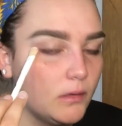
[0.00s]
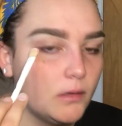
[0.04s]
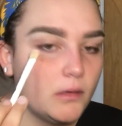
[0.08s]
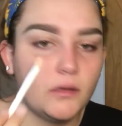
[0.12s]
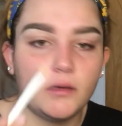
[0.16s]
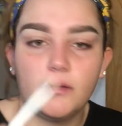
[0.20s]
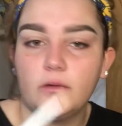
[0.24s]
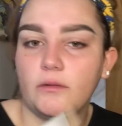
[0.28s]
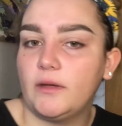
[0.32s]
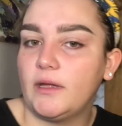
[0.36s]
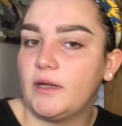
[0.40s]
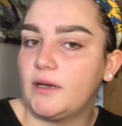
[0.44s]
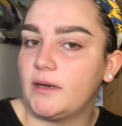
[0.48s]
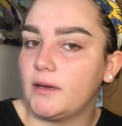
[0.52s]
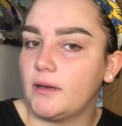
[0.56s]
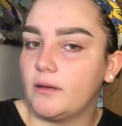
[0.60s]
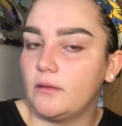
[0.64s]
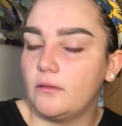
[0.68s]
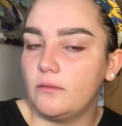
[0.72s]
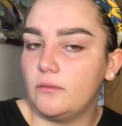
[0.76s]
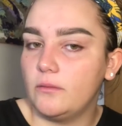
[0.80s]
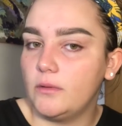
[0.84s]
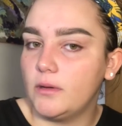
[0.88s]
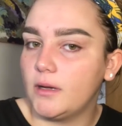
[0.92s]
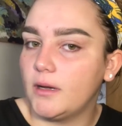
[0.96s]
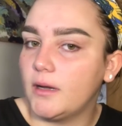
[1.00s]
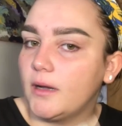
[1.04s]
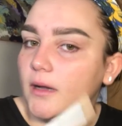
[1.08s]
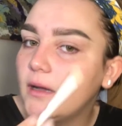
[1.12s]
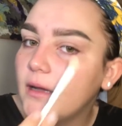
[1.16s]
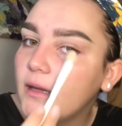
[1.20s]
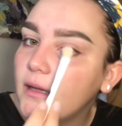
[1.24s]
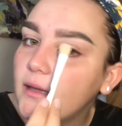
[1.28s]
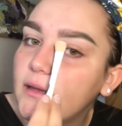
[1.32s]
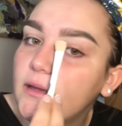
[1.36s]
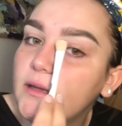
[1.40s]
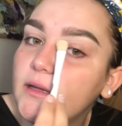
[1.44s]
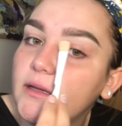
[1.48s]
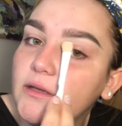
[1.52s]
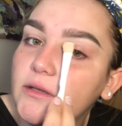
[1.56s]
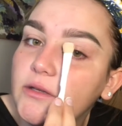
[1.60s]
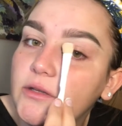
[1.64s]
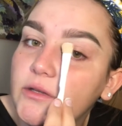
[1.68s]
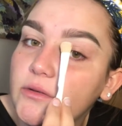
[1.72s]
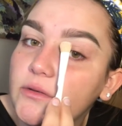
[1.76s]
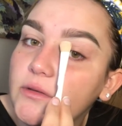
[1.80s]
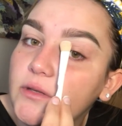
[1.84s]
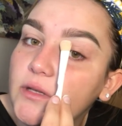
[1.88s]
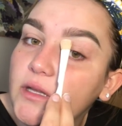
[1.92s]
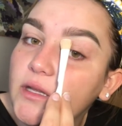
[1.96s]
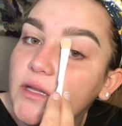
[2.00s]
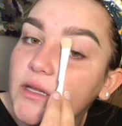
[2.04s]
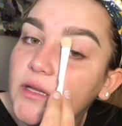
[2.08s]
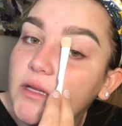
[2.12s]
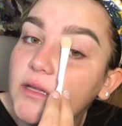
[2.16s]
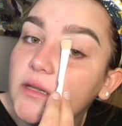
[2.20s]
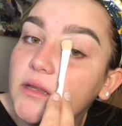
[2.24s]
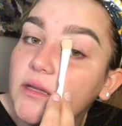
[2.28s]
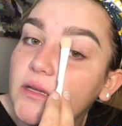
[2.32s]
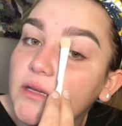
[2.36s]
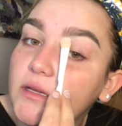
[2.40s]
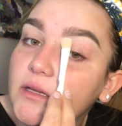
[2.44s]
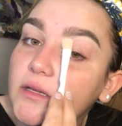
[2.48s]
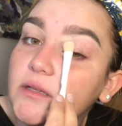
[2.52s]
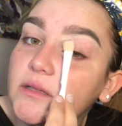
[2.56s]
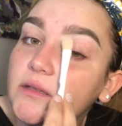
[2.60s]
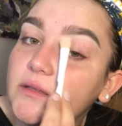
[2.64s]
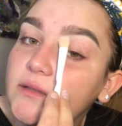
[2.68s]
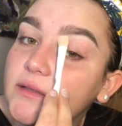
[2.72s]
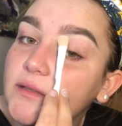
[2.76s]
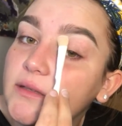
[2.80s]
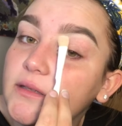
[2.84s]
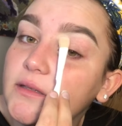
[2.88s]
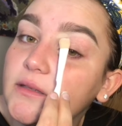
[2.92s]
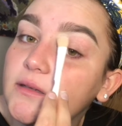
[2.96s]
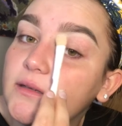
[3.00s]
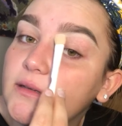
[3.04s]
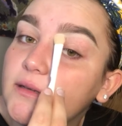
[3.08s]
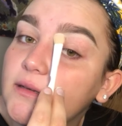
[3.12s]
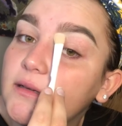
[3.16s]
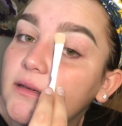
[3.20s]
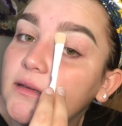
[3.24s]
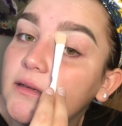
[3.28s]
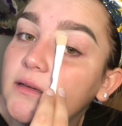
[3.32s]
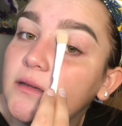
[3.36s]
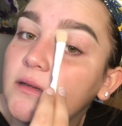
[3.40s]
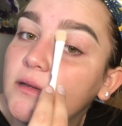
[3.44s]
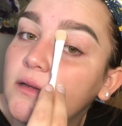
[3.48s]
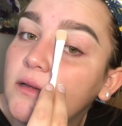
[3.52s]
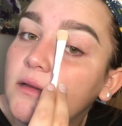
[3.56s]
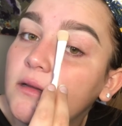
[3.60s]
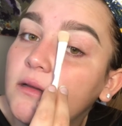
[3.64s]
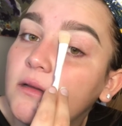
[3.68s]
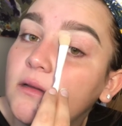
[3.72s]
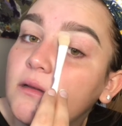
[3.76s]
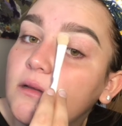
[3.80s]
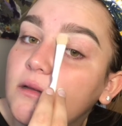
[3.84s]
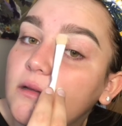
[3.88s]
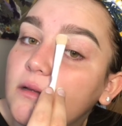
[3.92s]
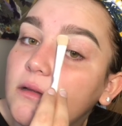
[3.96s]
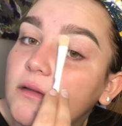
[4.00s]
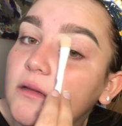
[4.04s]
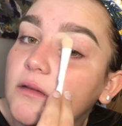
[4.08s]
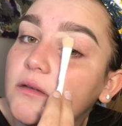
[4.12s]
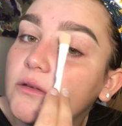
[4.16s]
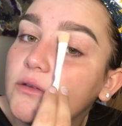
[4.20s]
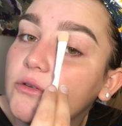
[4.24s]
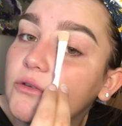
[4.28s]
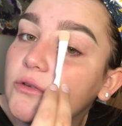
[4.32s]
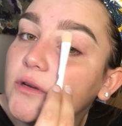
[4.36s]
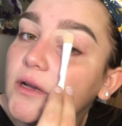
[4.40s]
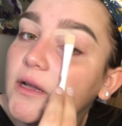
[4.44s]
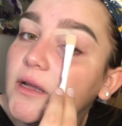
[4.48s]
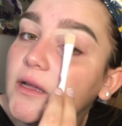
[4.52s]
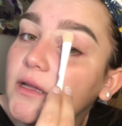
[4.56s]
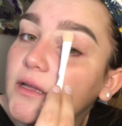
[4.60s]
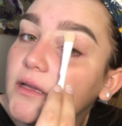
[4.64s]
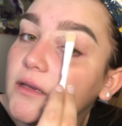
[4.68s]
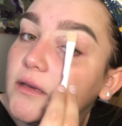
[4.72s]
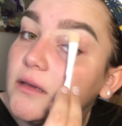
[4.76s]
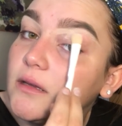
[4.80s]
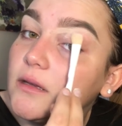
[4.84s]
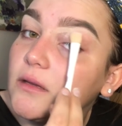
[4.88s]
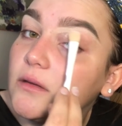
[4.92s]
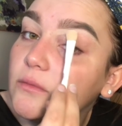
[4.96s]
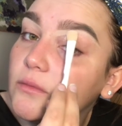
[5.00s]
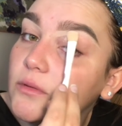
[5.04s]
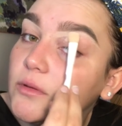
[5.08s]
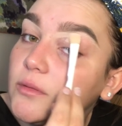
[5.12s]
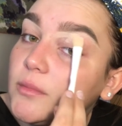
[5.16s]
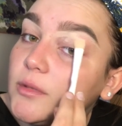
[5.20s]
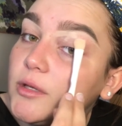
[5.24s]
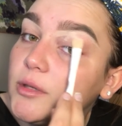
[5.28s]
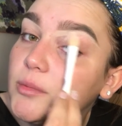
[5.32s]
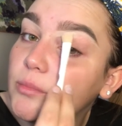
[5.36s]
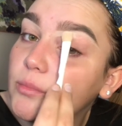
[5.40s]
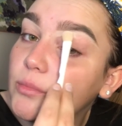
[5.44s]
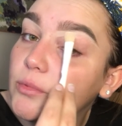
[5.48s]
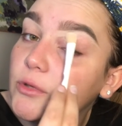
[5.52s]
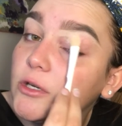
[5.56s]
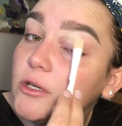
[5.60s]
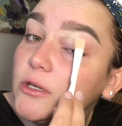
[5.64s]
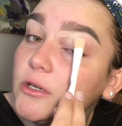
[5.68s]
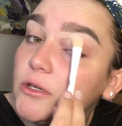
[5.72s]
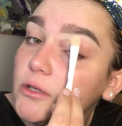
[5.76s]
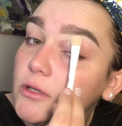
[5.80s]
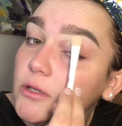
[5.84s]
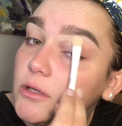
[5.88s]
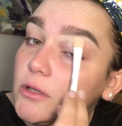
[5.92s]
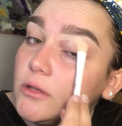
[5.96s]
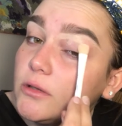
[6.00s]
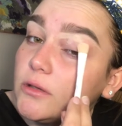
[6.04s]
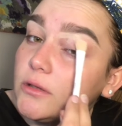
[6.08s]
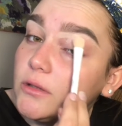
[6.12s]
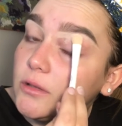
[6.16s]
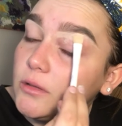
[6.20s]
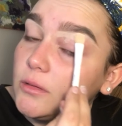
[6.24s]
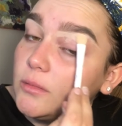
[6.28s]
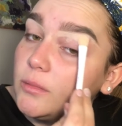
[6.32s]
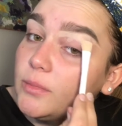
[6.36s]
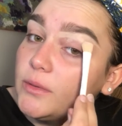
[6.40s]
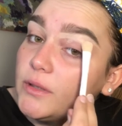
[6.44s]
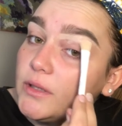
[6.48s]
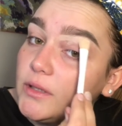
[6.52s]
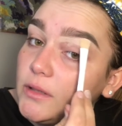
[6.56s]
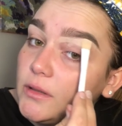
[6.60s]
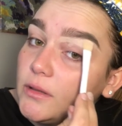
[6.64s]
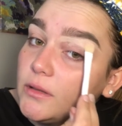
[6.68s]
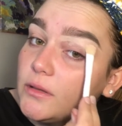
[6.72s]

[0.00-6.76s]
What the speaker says: Okay, now I like to take that concealer and drag it down with my brush a little bit.